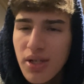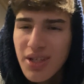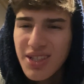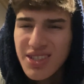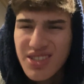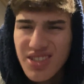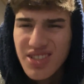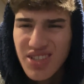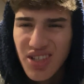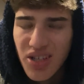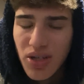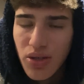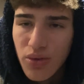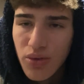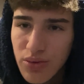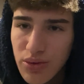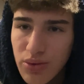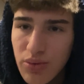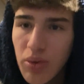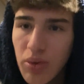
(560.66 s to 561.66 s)
so
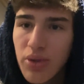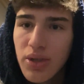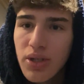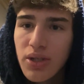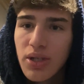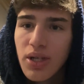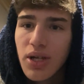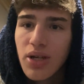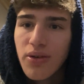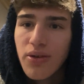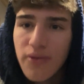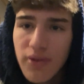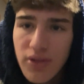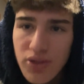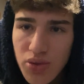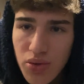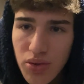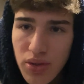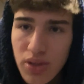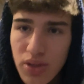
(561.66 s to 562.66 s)
we won't get our
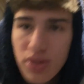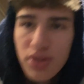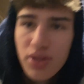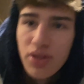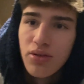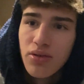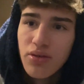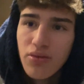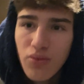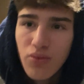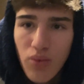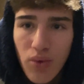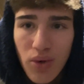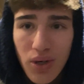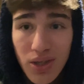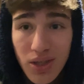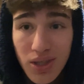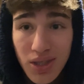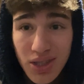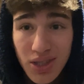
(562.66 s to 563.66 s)
first order until
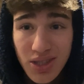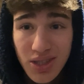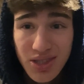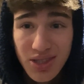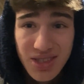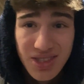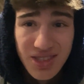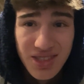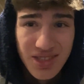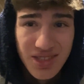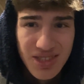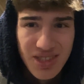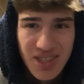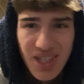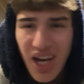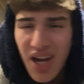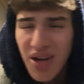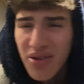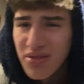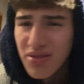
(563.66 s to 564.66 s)
one
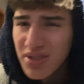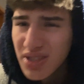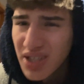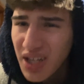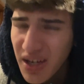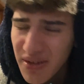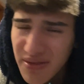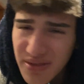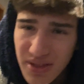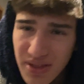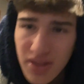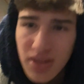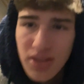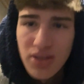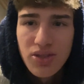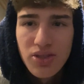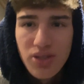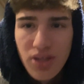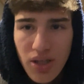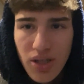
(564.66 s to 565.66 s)
hour after,
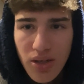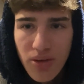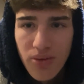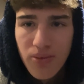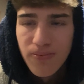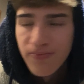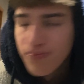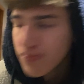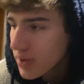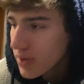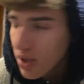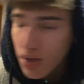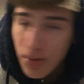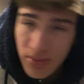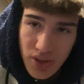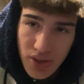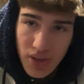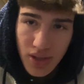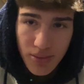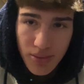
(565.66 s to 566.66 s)
so
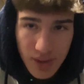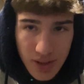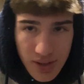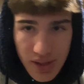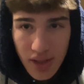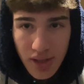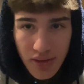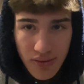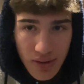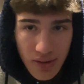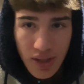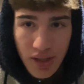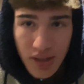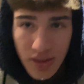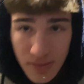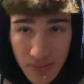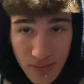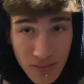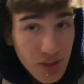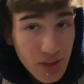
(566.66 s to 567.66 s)
I'm just going to be sitting
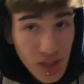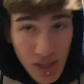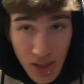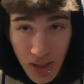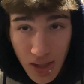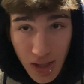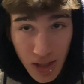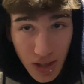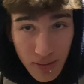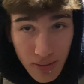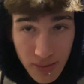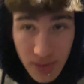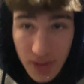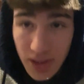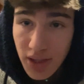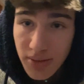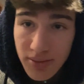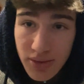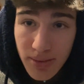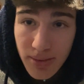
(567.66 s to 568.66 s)
around
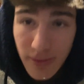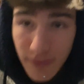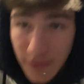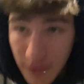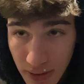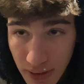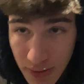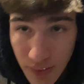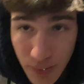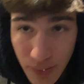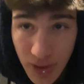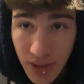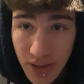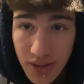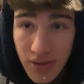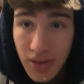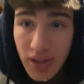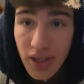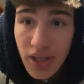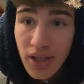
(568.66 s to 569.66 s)
playing games on my phone and waiting
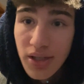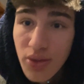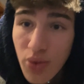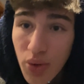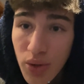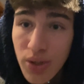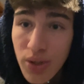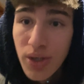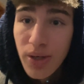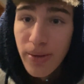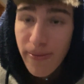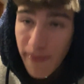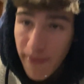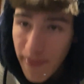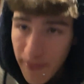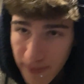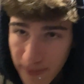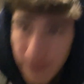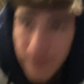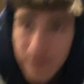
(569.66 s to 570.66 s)
until I get an order,
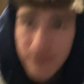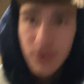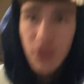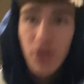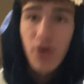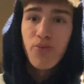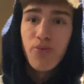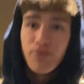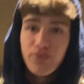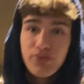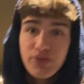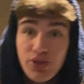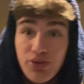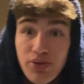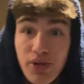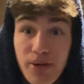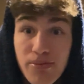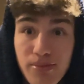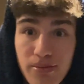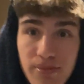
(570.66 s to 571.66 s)
so see
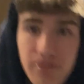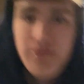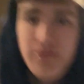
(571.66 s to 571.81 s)
you then.